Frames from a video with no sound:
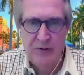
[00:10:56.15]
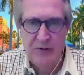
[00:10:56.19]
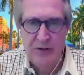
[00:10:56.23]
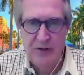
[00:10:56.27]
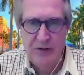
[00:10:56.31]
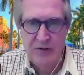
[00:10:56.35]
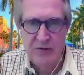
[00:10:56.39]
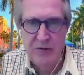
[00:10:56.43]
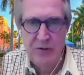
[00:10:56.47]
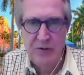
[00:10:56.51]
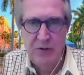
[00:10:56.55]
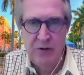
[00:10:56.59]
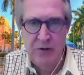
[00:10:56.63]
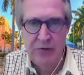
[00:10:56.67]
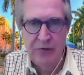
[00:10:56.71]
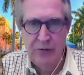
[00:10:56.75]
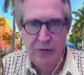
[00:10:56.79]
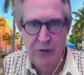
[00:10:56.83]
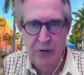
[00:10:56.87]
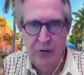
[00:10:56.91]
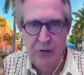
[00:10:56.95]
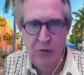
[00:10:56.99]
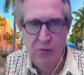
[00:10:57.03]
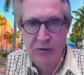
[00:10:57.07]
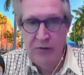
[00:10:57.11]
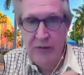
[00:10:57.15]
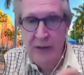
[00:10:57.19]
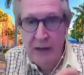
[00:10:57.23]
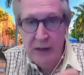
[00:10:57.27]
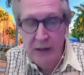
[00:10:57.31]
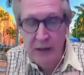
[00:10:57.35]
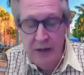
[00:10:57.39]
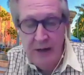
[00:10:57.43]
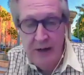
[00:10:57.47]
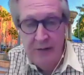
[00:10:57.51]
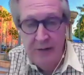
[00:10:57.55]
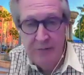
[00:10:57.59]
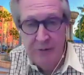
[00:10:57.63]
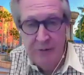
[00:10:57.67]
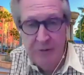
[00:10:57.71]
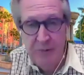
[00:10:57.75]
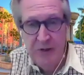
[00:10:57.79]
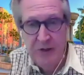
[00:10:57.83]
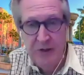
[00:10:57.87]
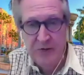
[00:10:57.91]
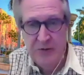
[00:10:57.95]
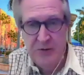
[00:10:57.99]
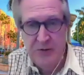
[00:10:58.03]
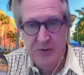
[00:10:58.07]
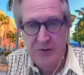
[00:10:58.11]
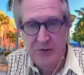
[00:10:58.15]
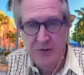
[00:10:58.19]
they should also, with that confirmation,